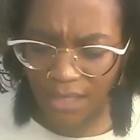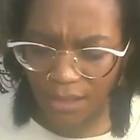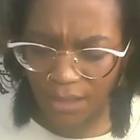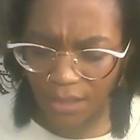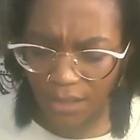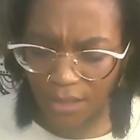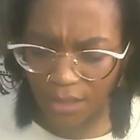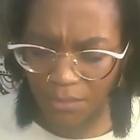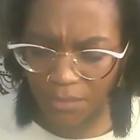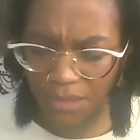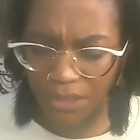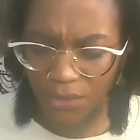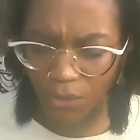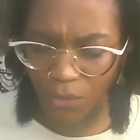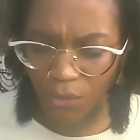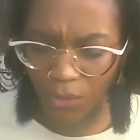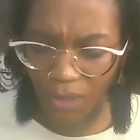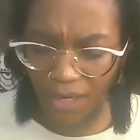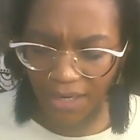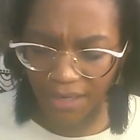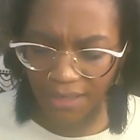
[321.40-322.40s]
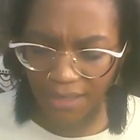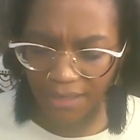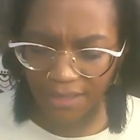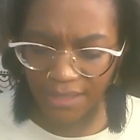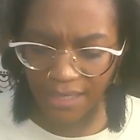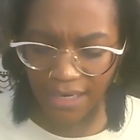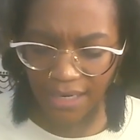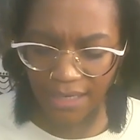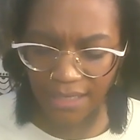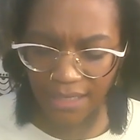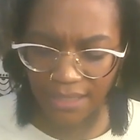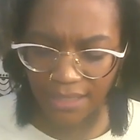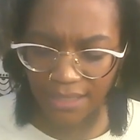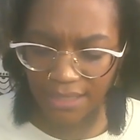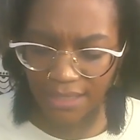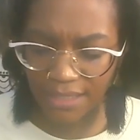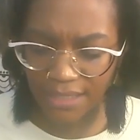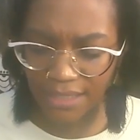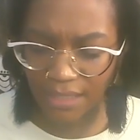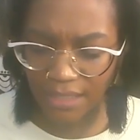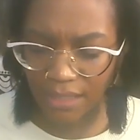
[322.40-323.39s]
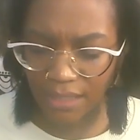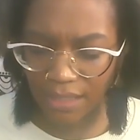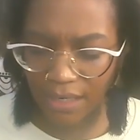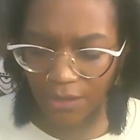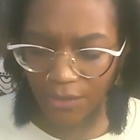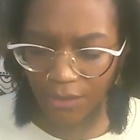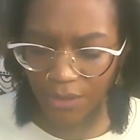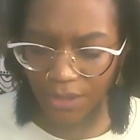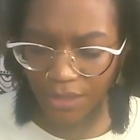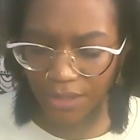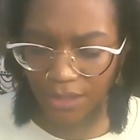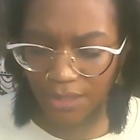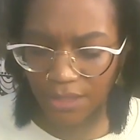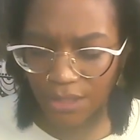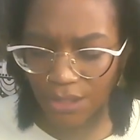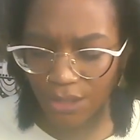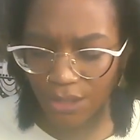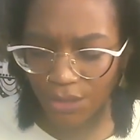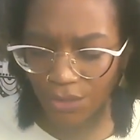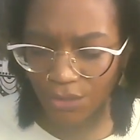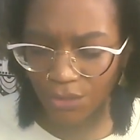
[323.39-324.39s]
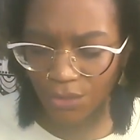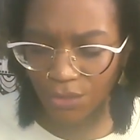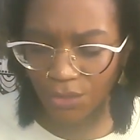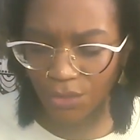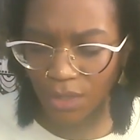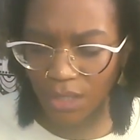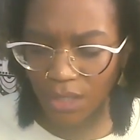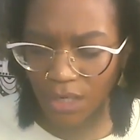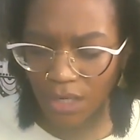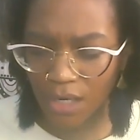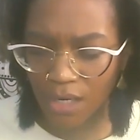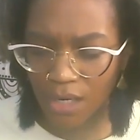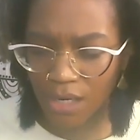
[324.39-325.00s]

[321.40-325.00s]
um, in a way that is allowing us to